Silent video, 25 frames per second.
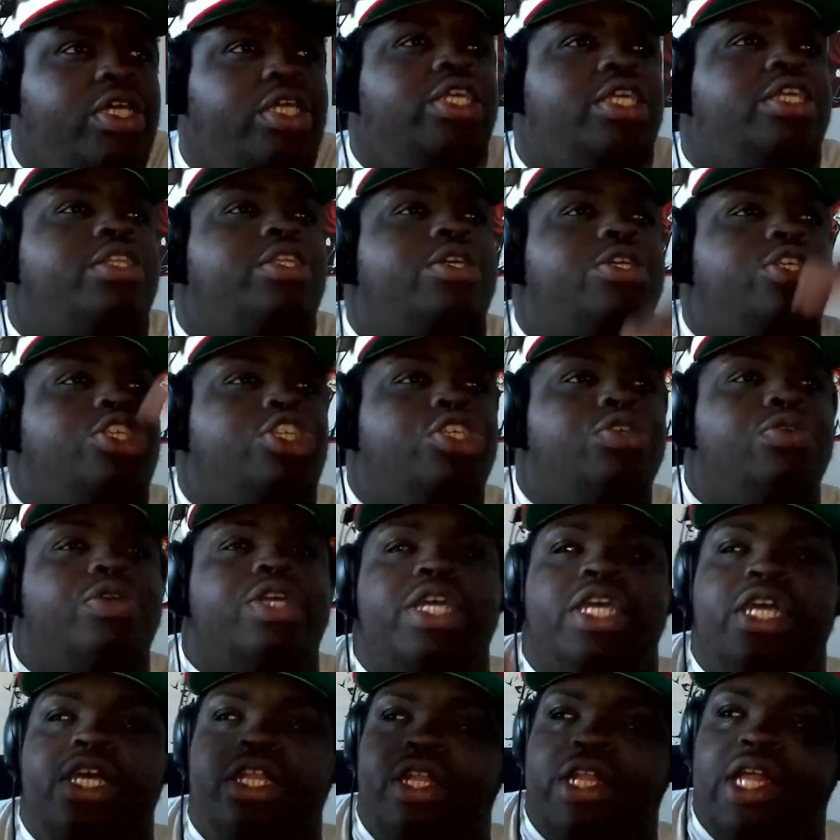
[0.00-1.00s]
and then there's
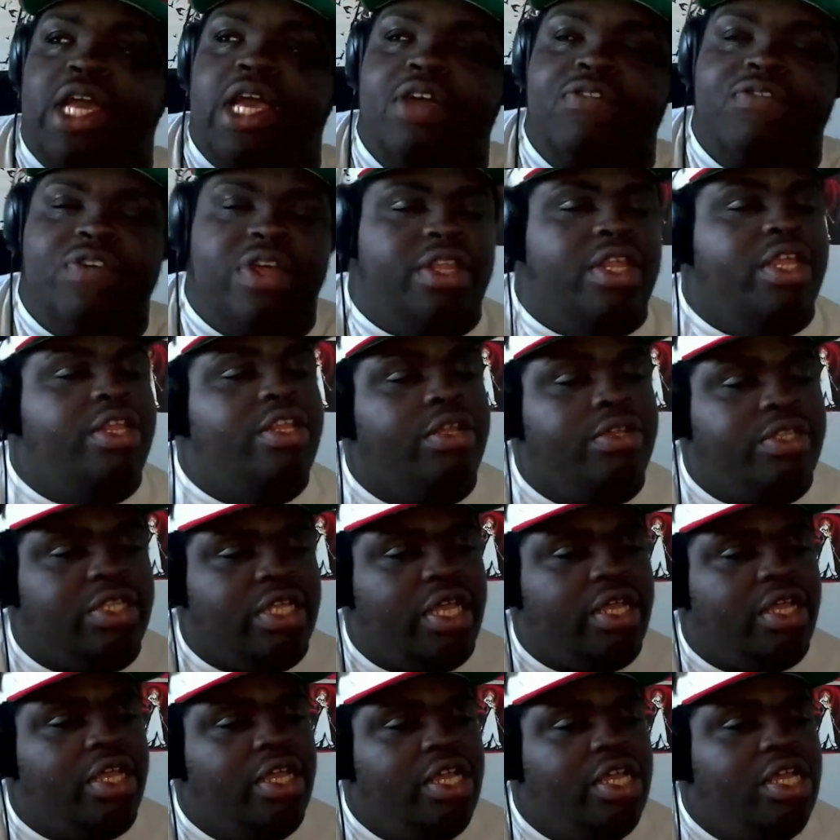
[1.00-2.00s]
Yuki and Liv, and then there's
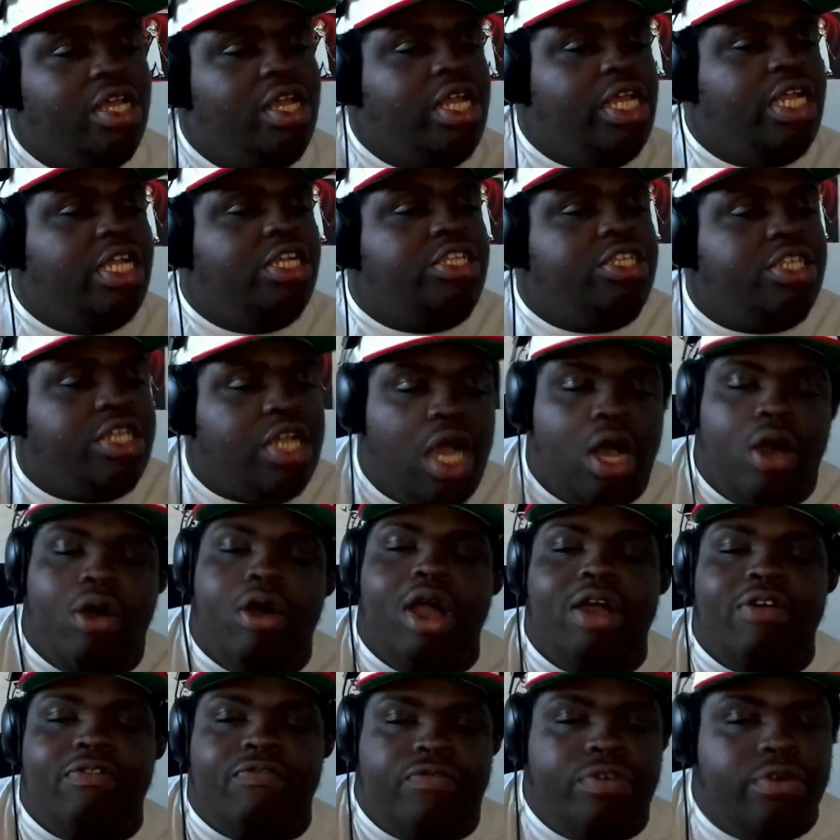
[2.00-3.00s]
like Ichiko
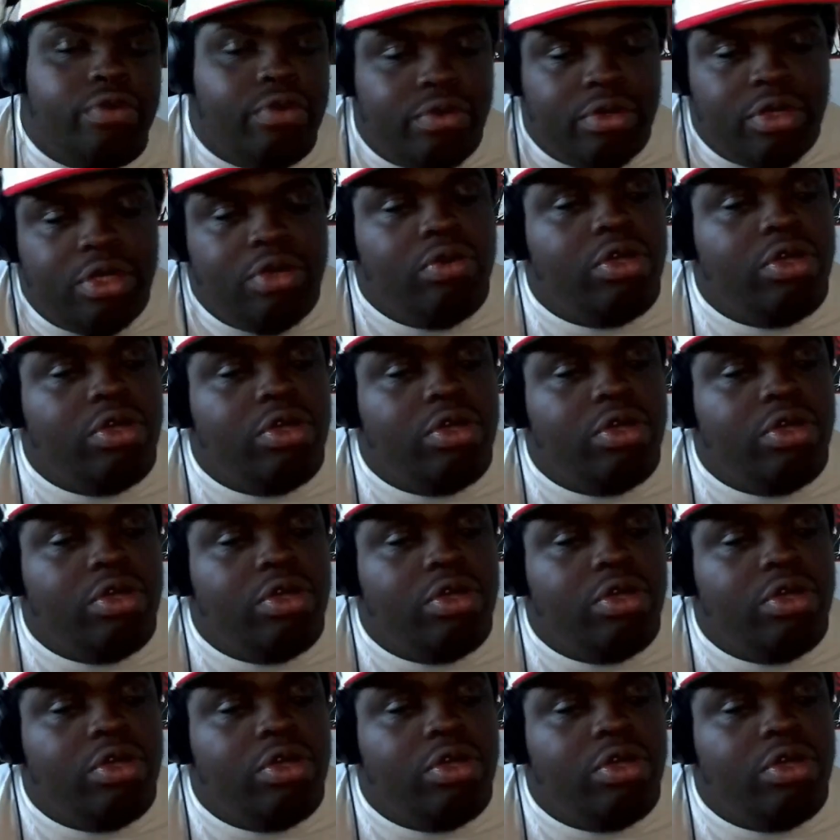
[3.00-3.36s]
and Fu,